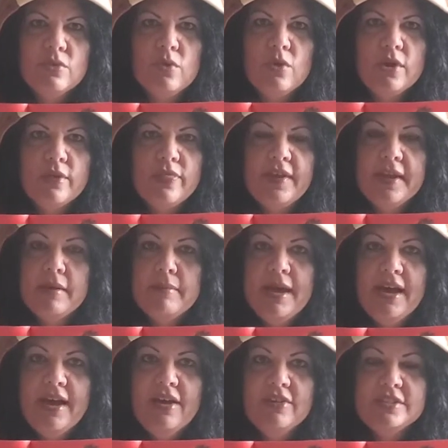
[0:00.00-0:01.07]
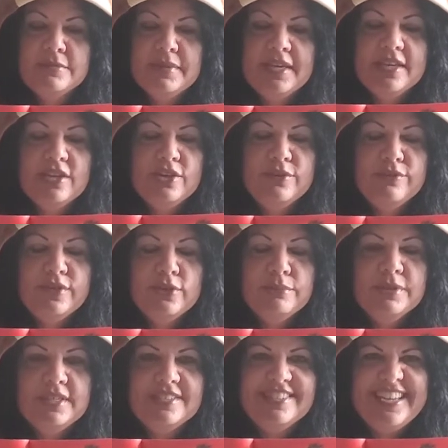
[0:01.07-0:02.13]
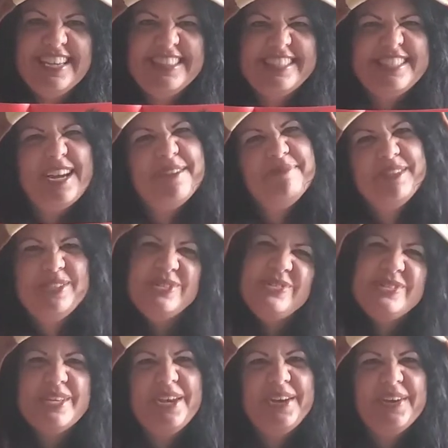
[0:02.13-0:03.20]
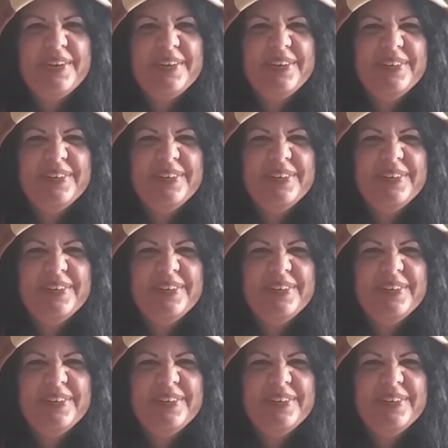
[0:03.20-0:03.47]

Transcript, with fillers: or think about how it's making you feel, please take the time to do so.